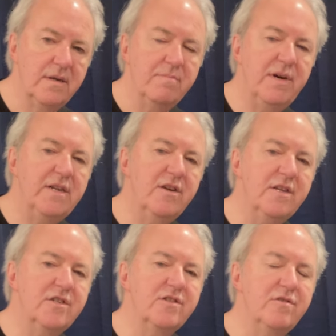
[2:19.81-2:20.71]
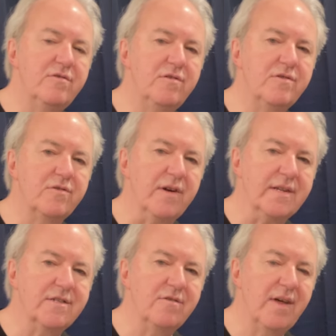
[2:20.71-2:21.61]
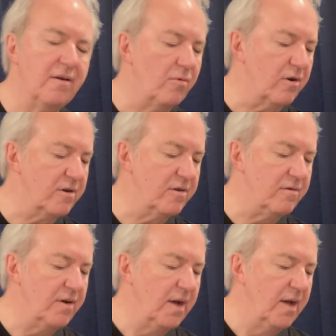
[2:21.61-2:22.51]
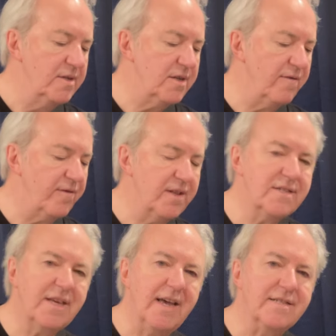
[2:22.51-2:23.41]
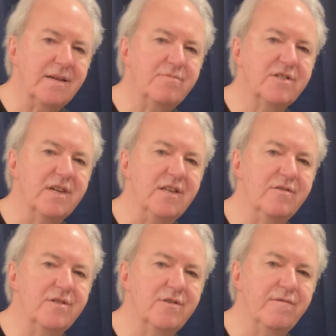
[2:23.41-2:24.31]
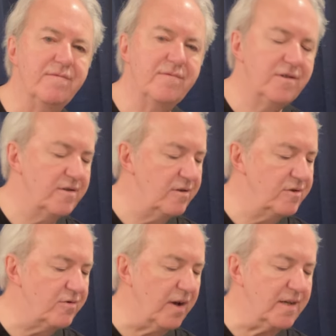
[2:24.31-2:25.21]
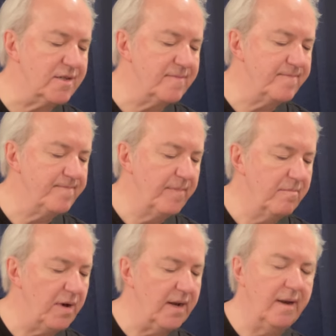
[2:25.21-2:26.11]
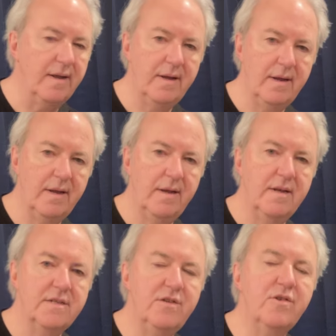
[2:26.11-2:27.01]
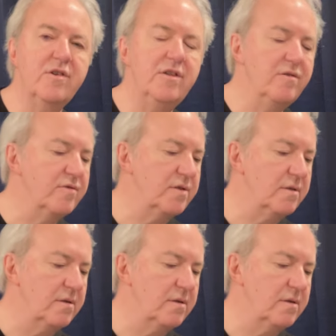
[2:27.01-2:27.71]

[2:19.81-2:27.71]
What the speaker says: But you can just do two strings too, that'll work too. So for this case, I'm just going to use two strings. But you could use to